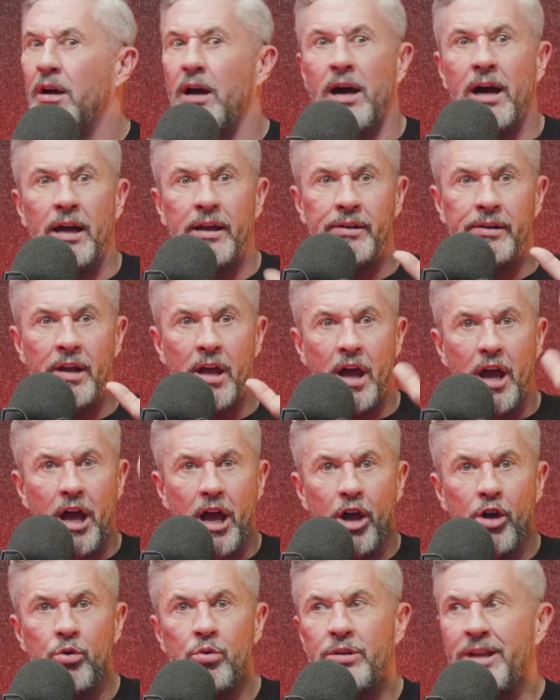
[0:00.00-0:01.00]
and
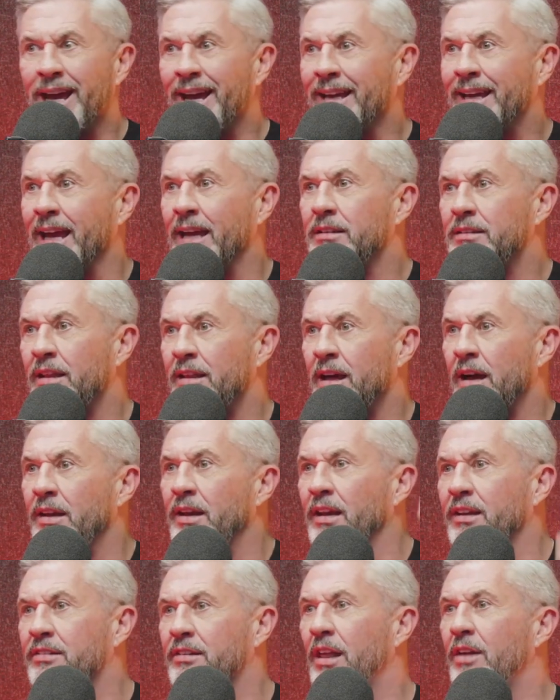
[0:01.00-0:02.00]
how do I get to that
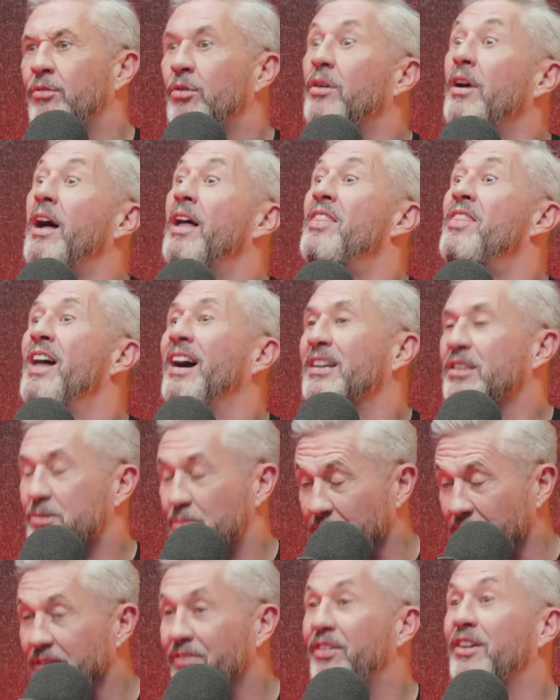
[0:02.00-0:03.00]
next level, and that's
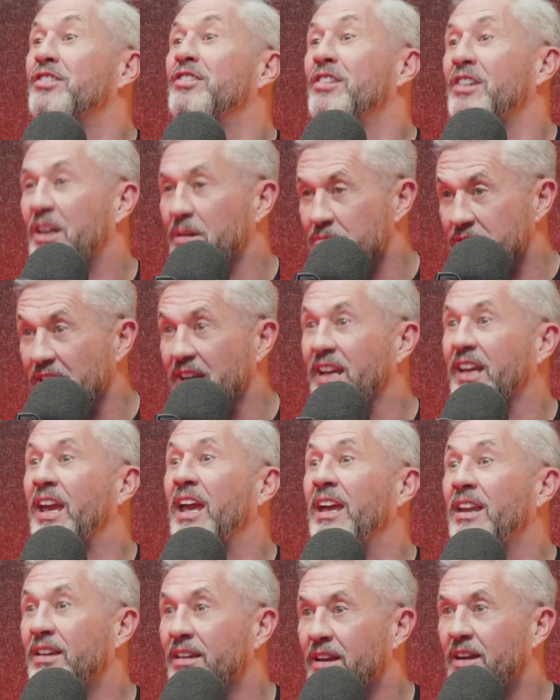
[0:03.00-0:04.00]
where the vision comes in
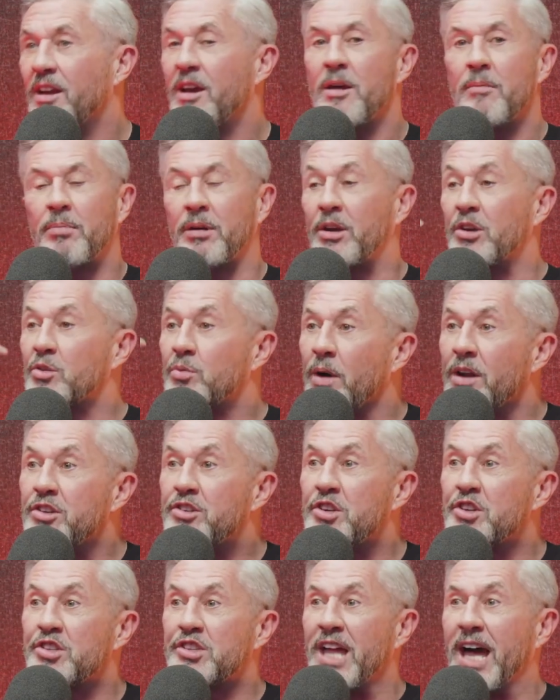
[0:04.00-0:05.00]
again. Because
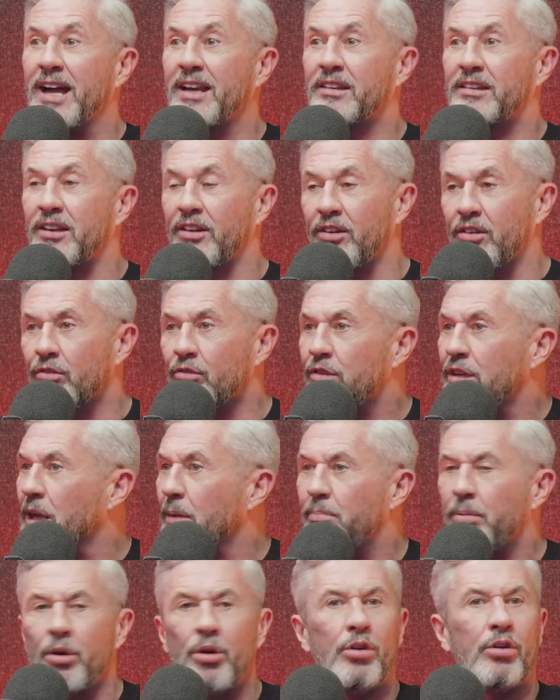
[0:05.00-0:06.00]
once you start to read a
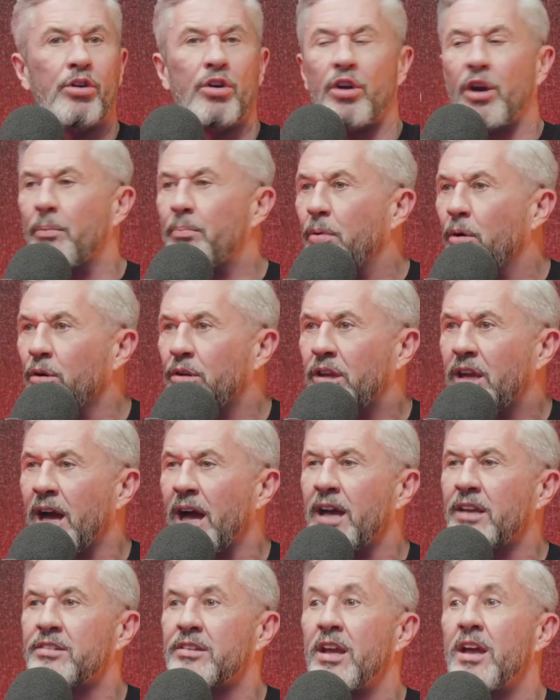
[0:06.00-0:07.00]
book or a
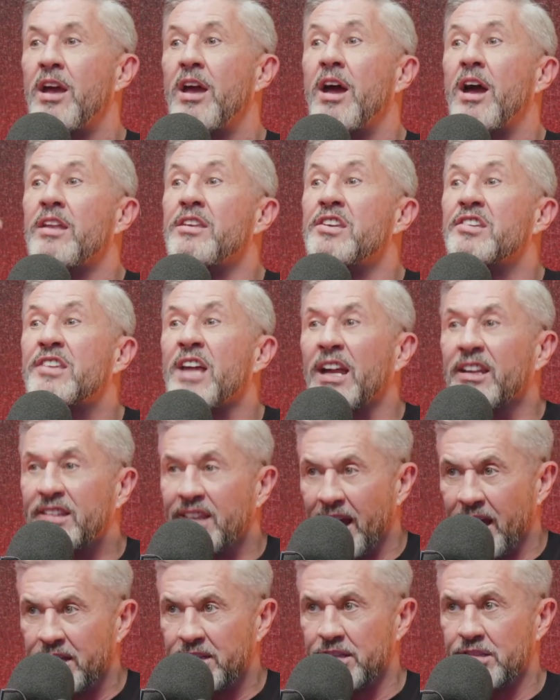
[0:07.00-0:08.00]
podcast and you start
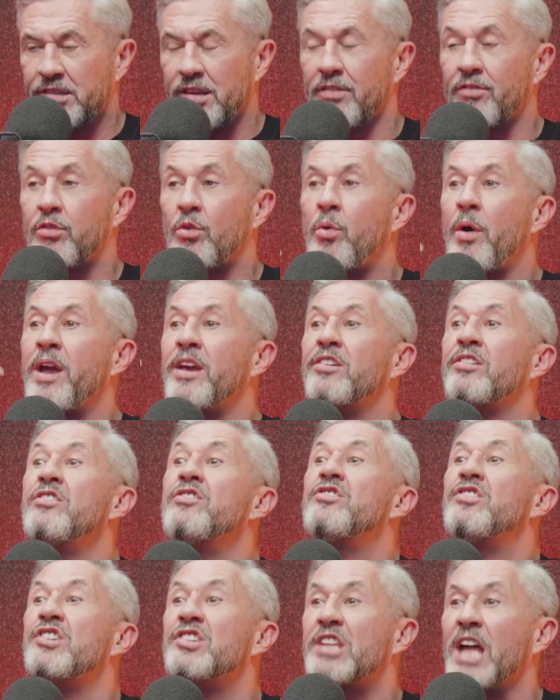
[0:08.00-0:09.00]
to ask yourself
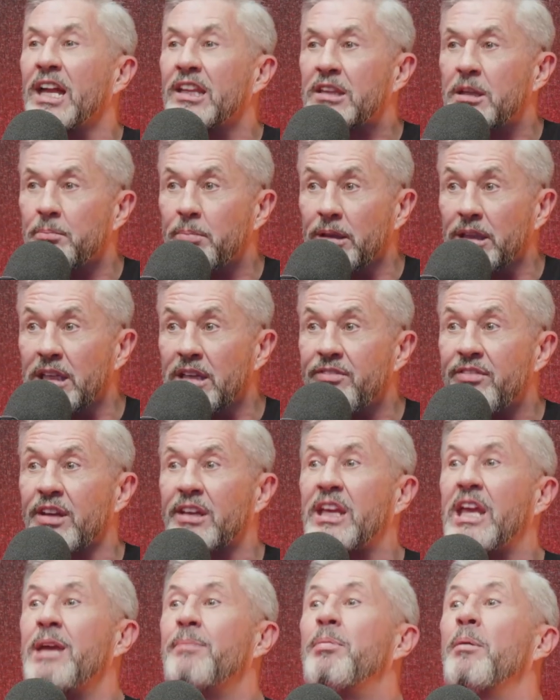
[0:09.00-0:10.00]
questions, you start to believe you're
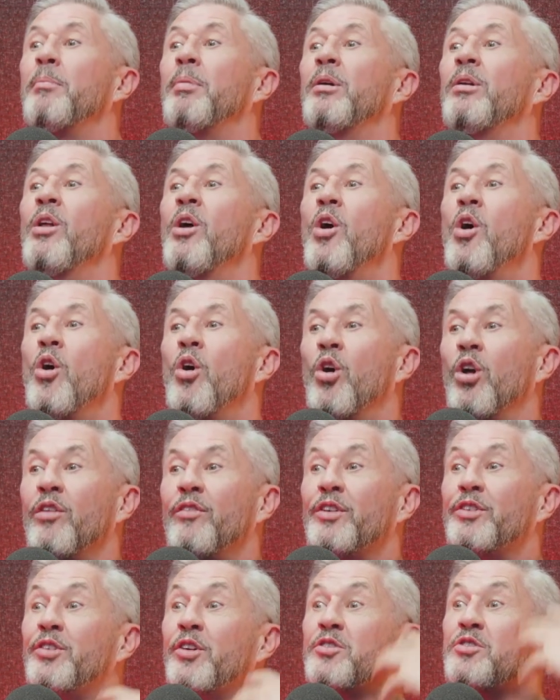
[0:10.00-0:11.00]
capable, all
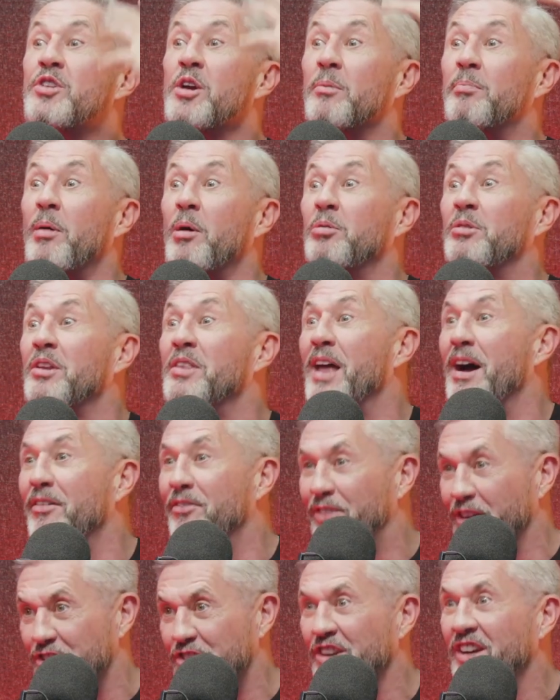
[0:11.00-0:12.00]
of a sudden you're building that
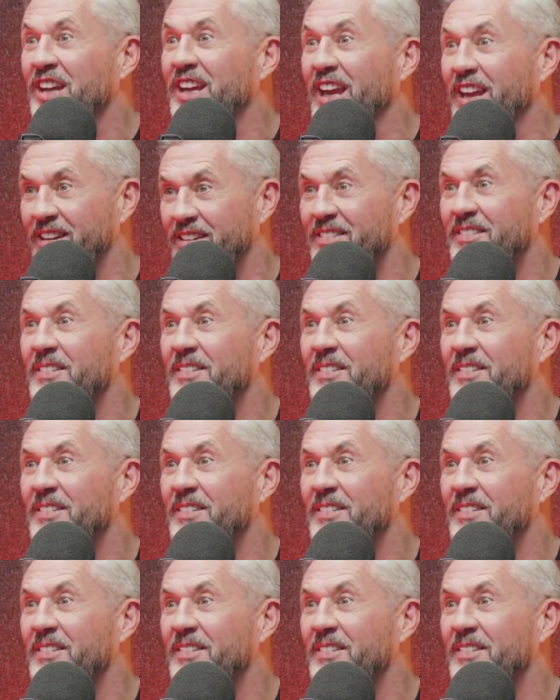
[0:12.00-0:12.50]
vision again.